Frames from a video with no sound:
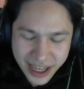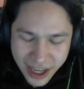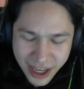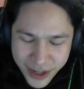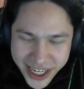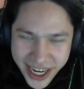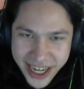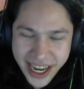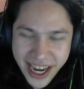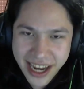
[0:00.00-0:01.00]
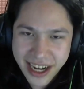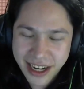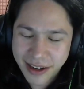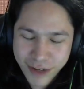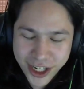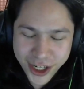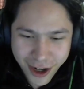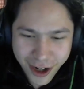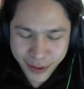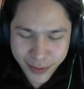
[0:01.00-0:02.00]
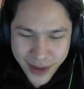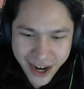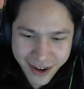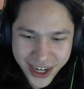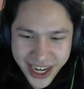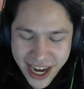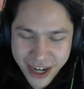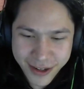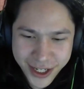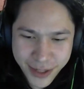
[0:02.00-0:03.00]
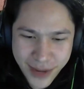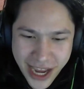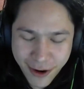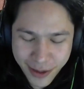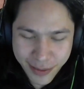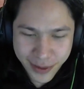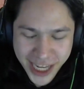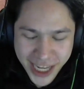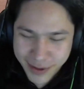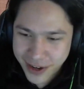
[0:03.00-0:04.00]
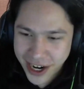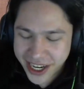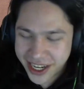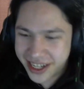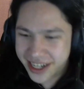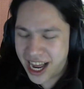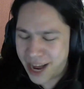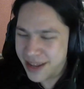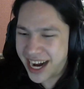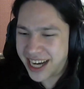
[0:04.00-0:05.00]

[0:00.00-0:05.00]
can we take a rechargeable battery and use it to power a plasma rocket? I